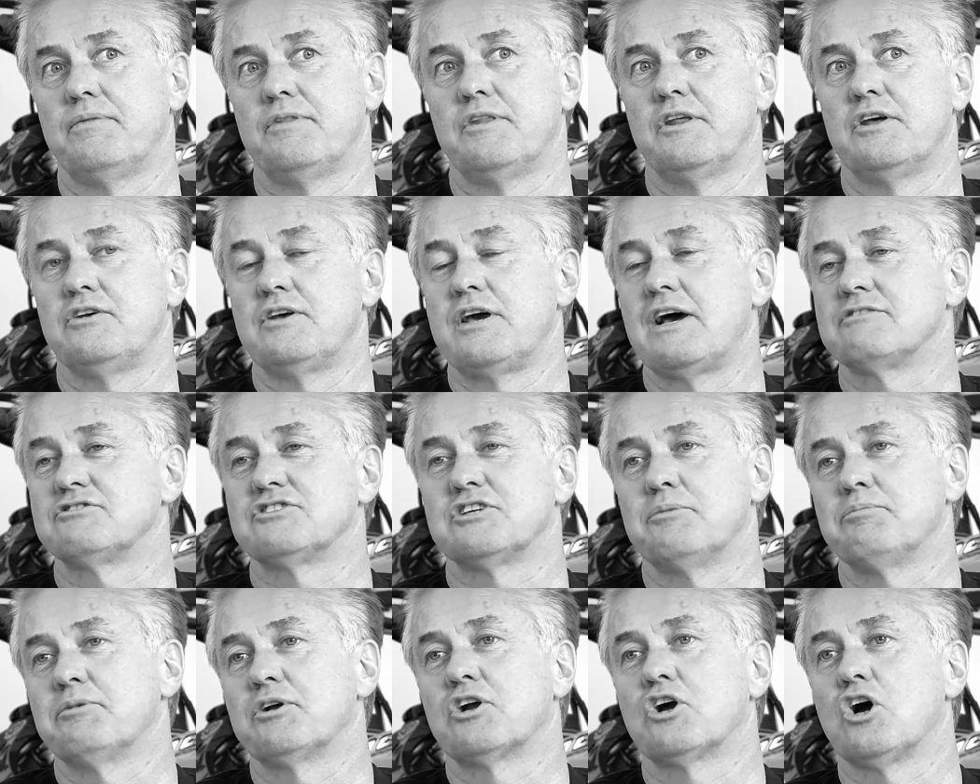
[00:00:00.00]
you have
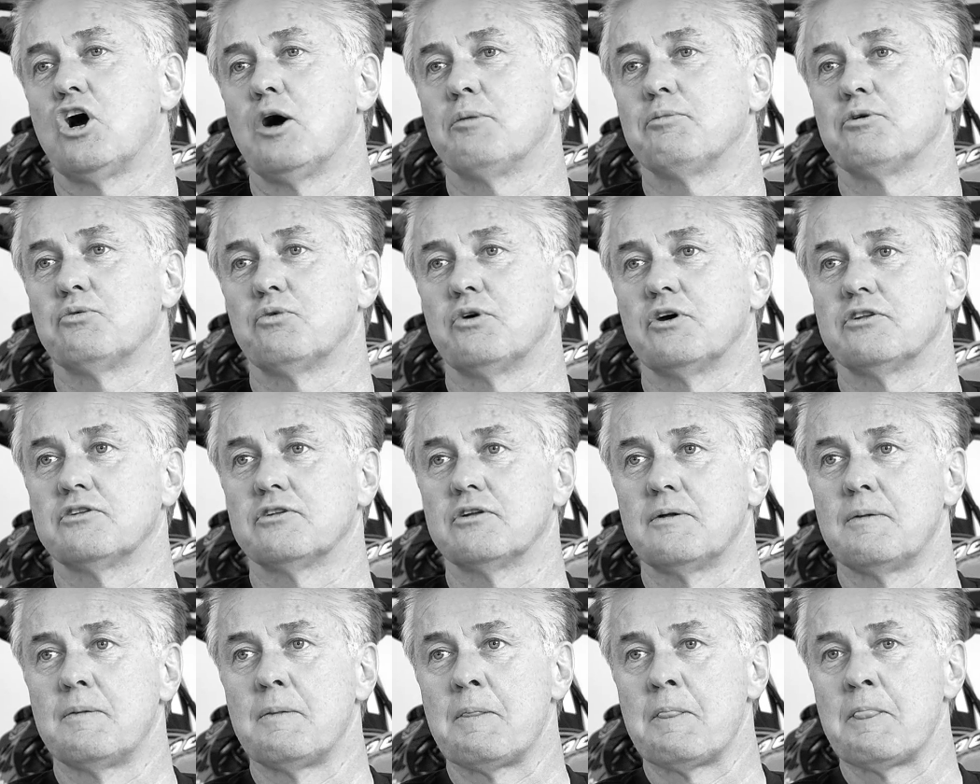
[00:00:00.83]
something in common with.
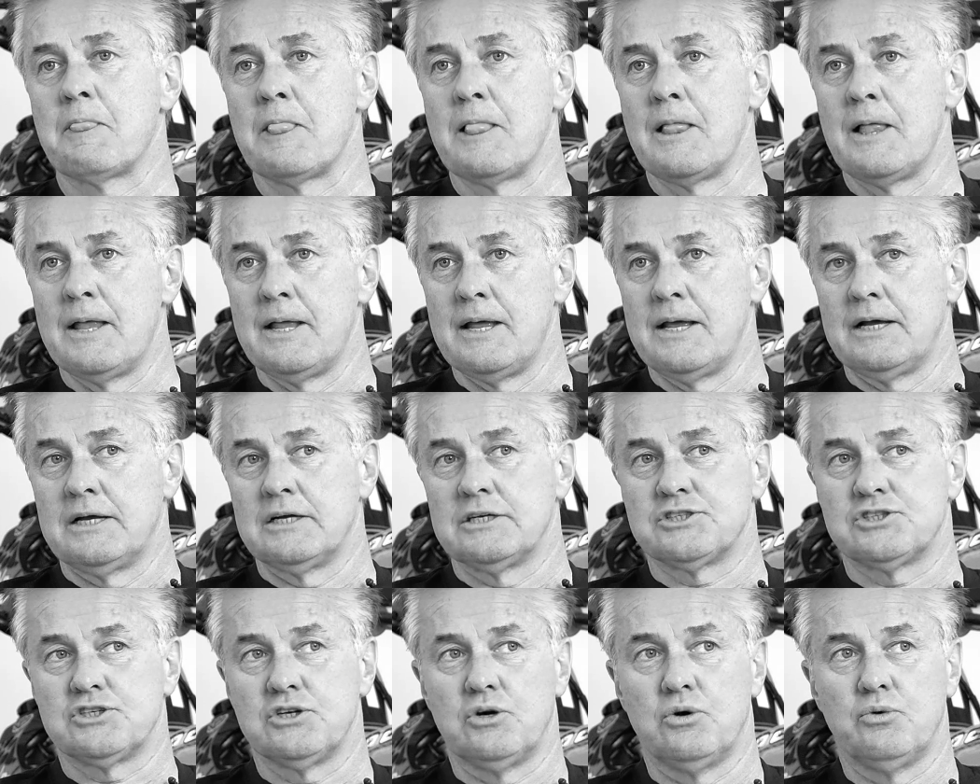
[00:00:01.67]

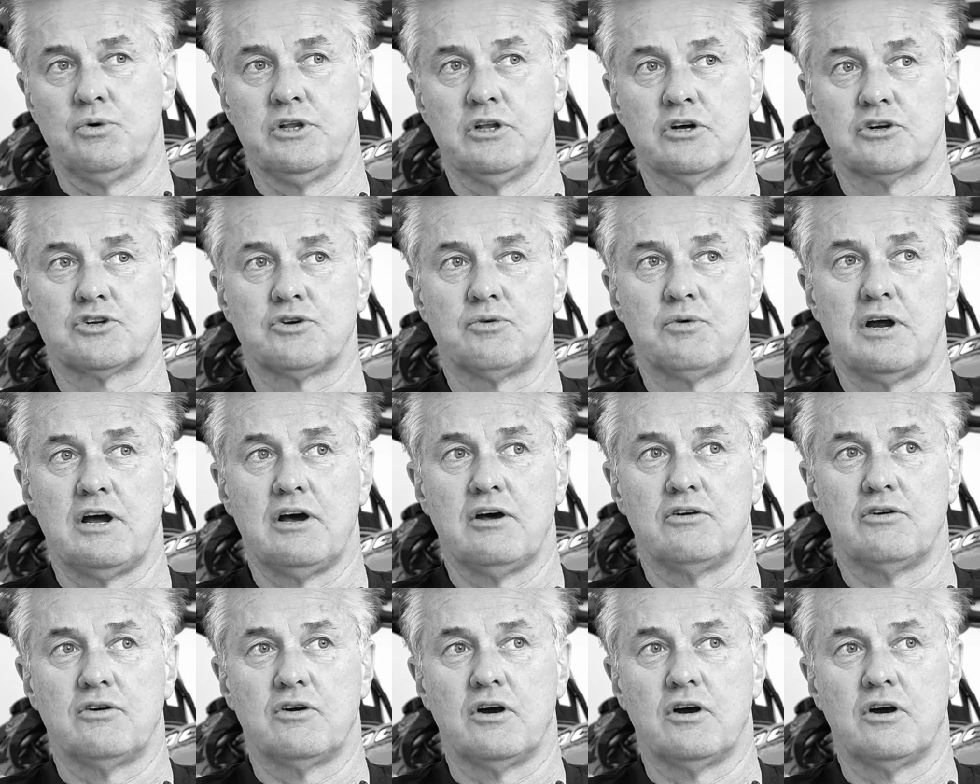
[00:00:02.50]
So we looked around,